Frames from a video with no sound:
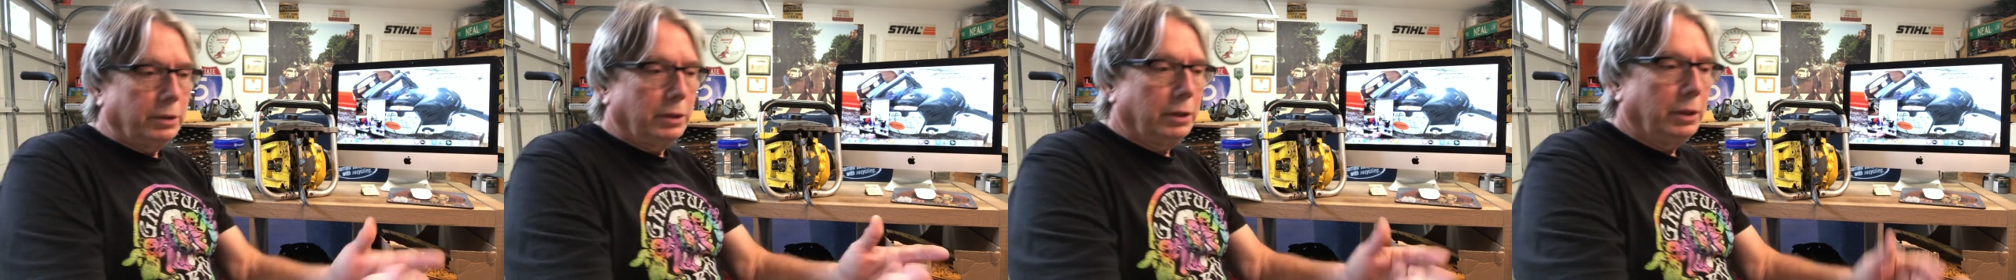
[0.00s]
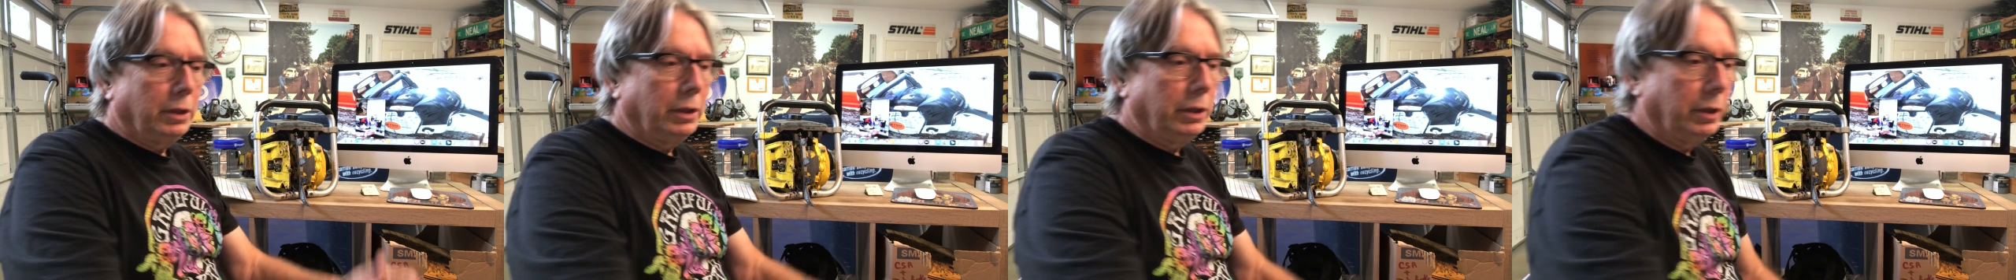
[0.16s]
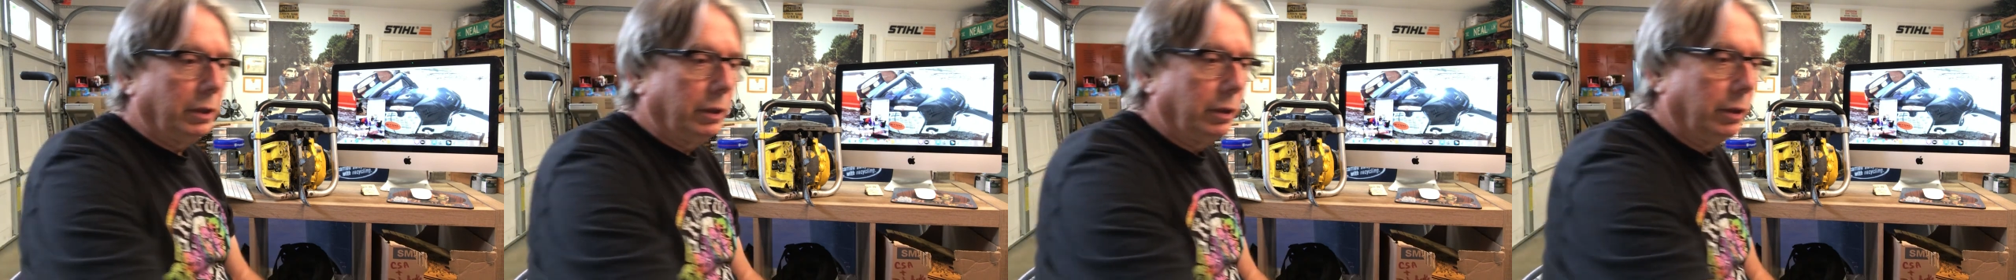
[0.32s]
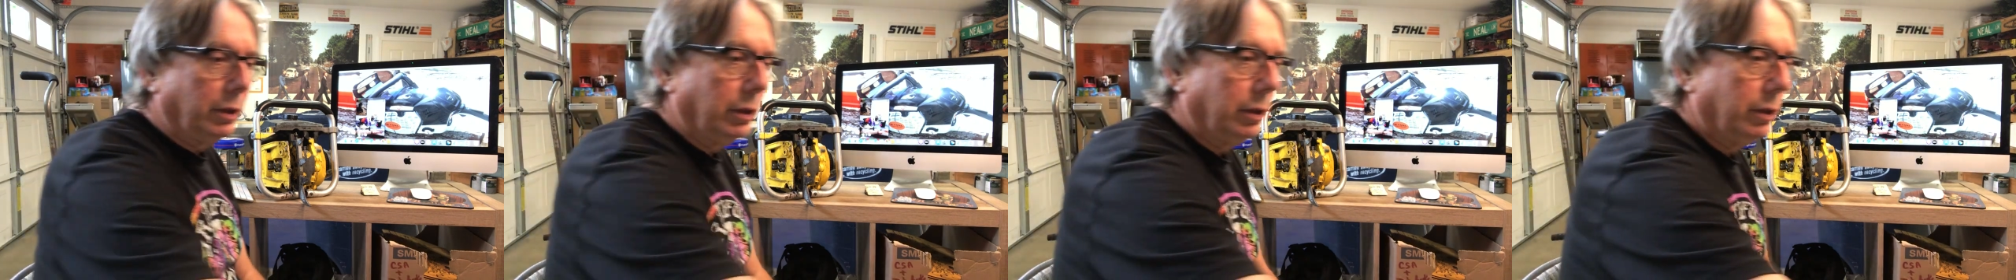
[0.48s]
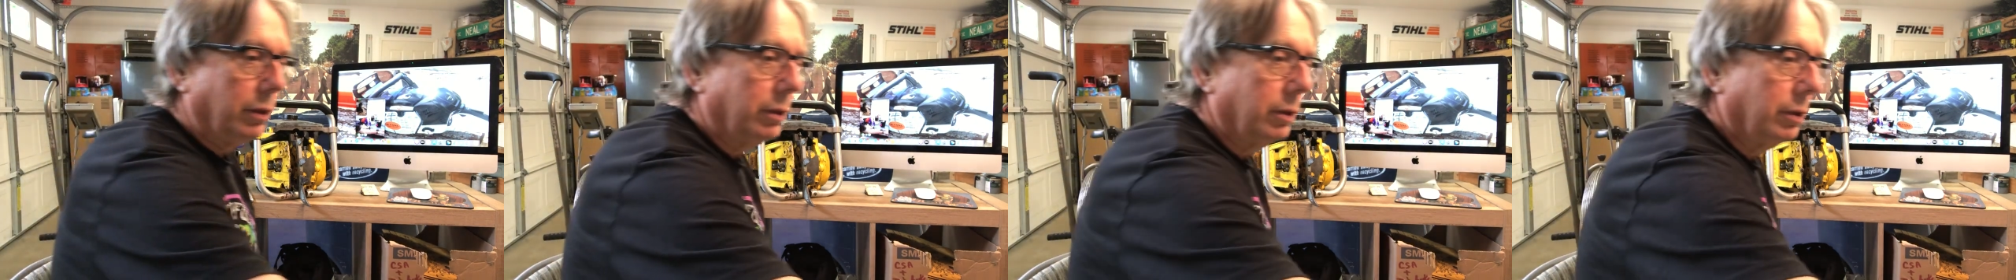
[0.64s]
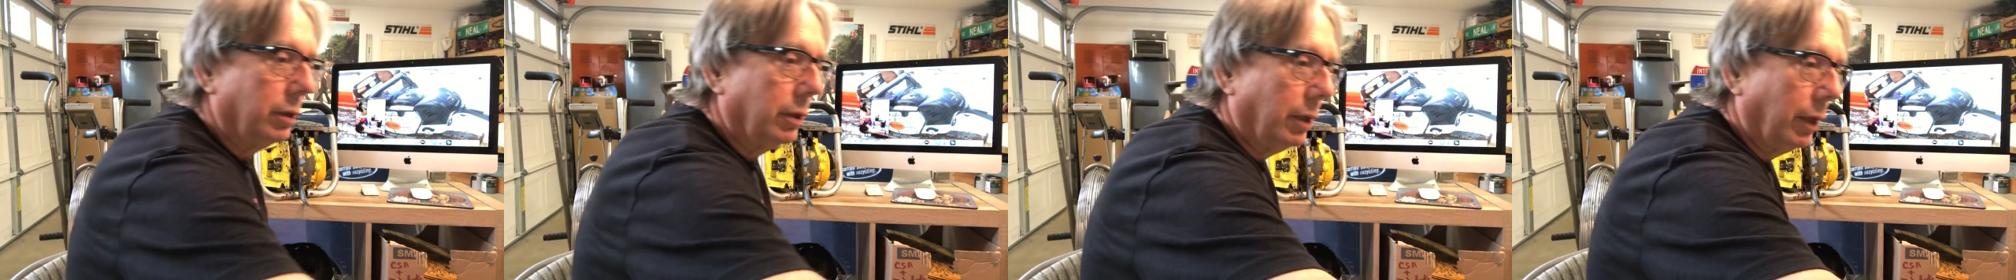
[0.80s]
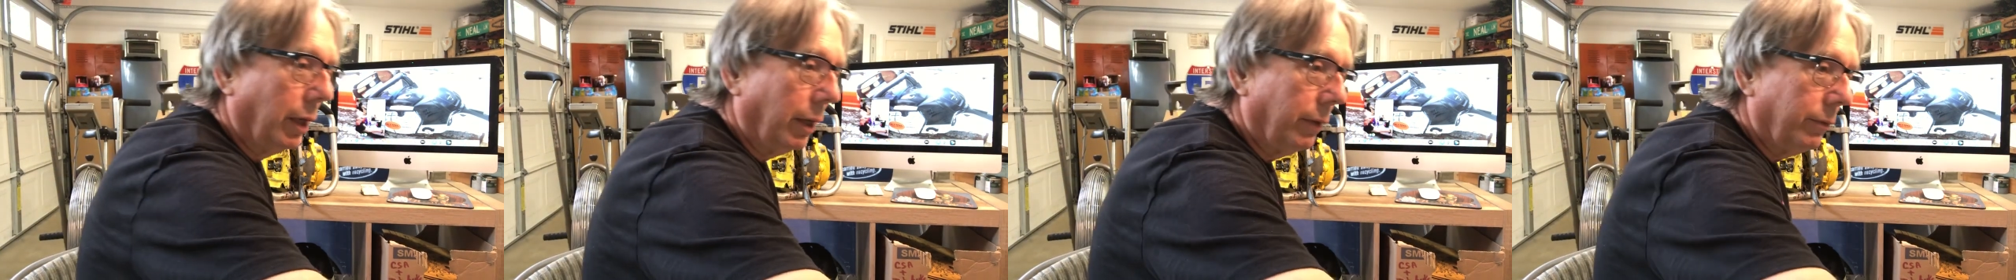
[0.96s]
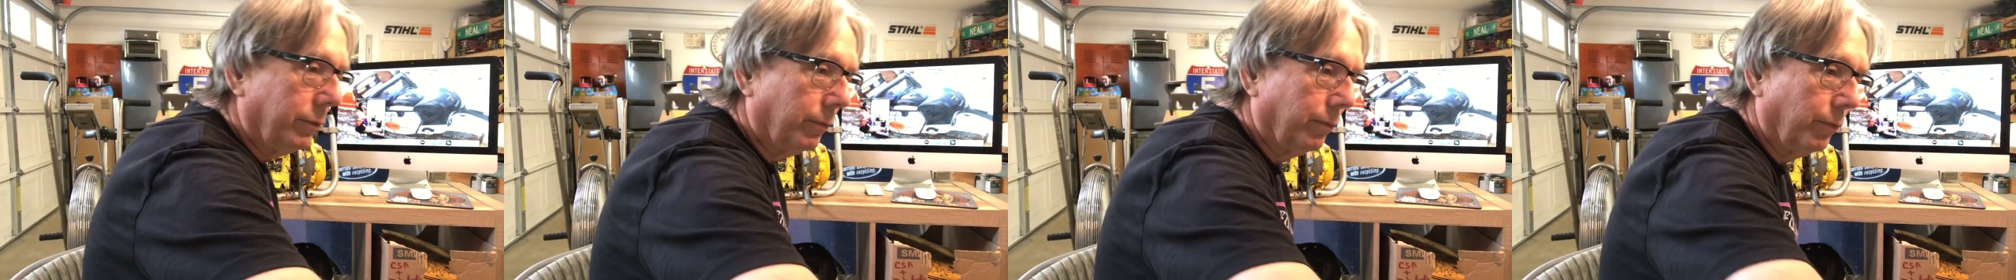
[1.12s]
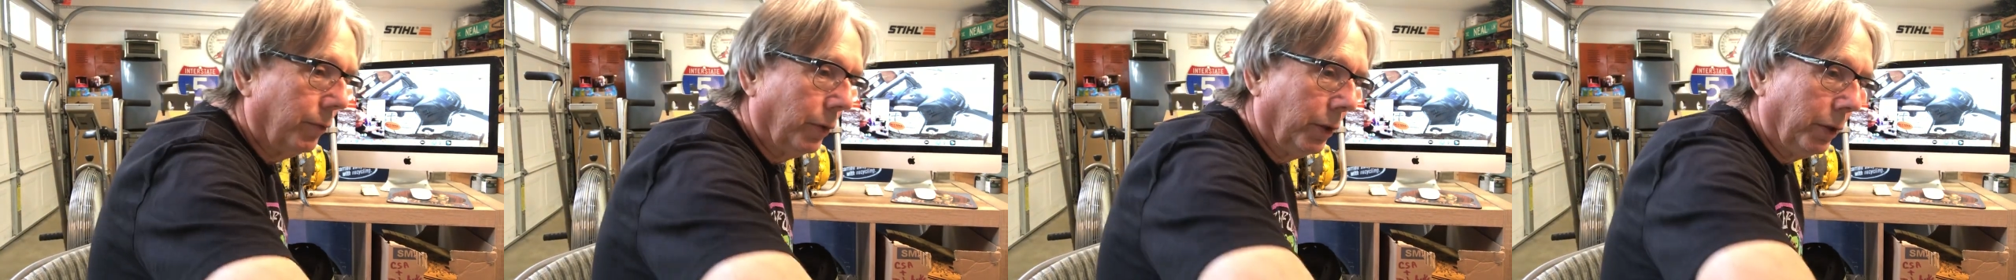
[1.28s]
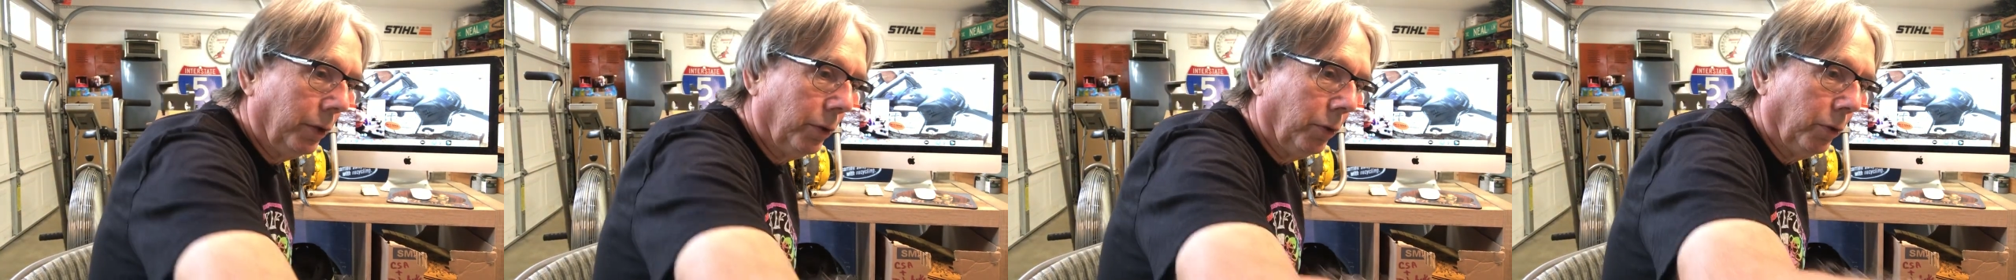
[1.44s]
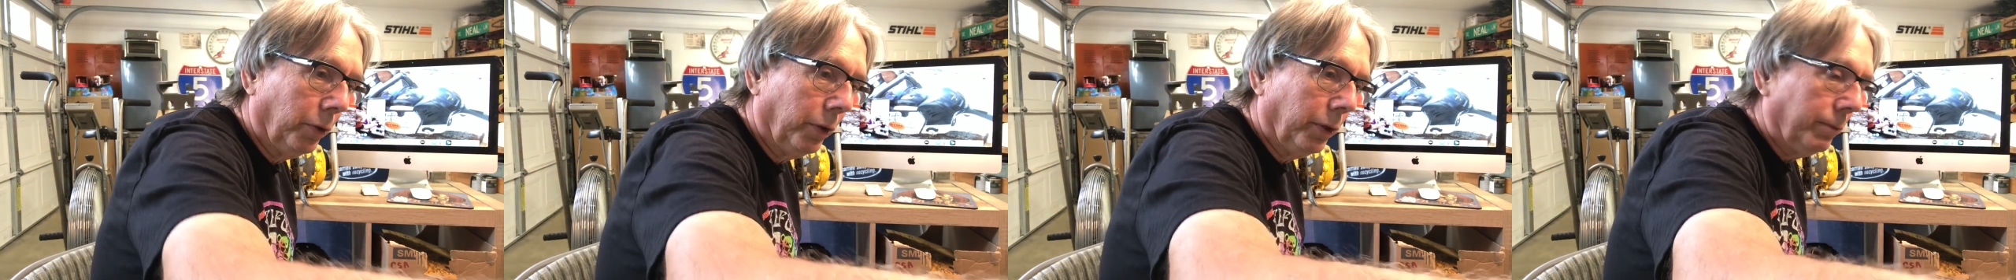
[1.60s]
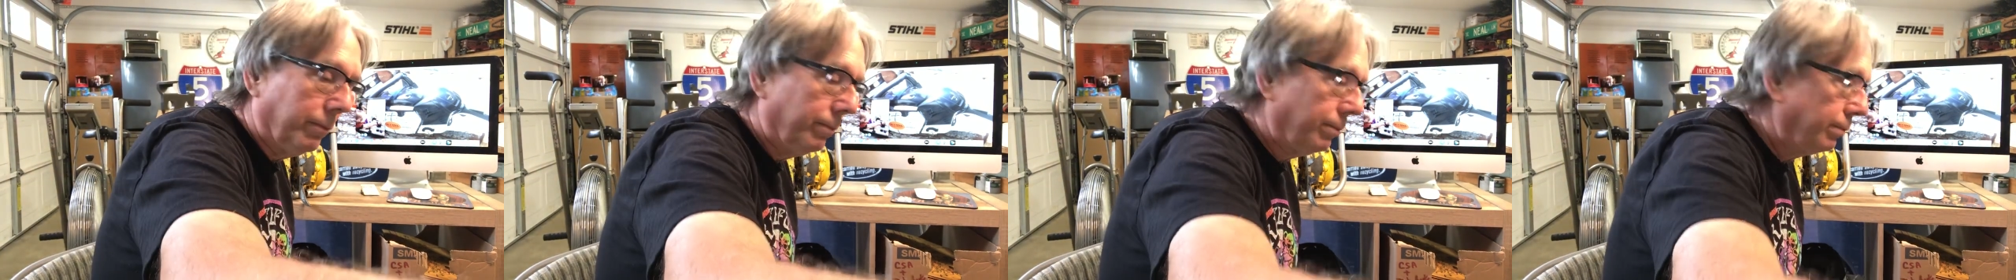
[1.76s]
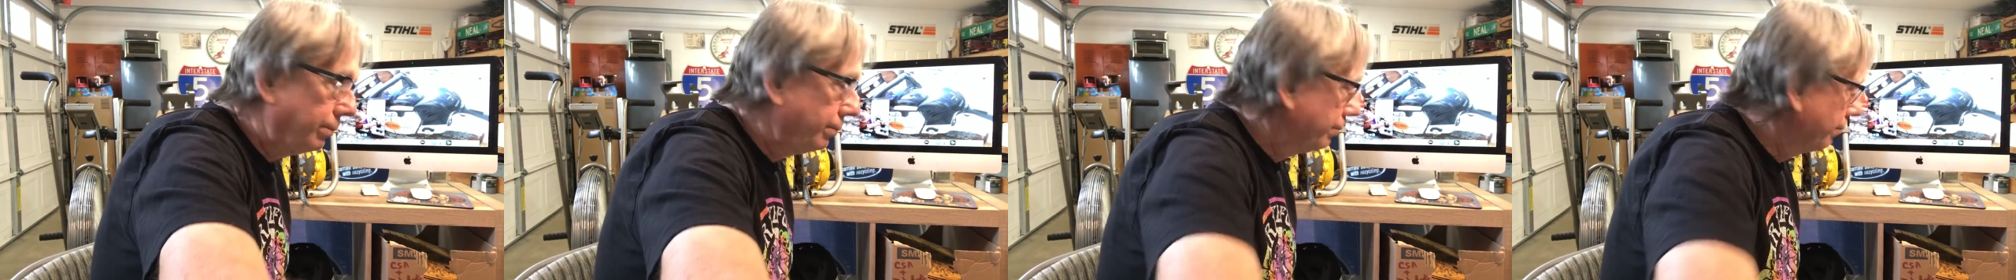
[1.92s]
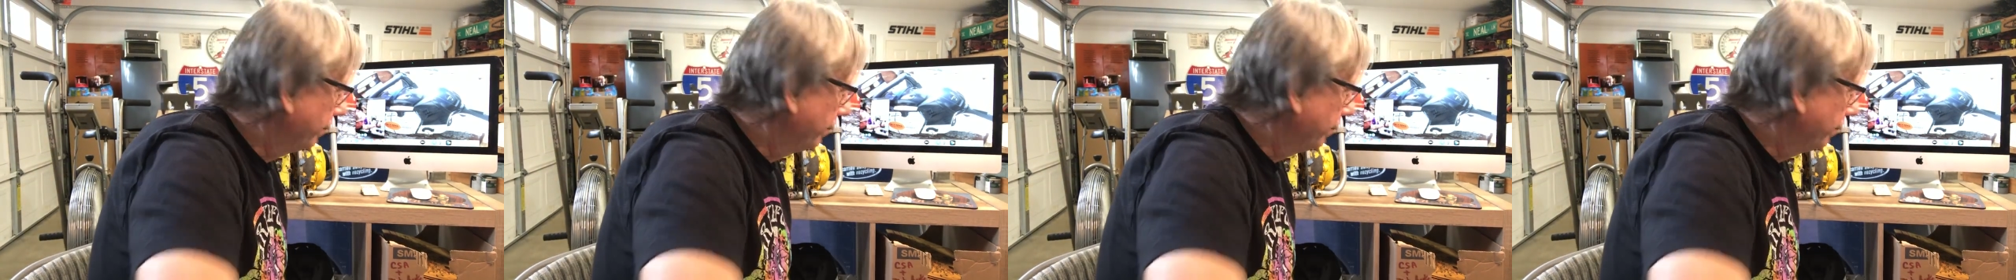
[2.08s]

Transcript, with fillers: and uh, have some fun doing it.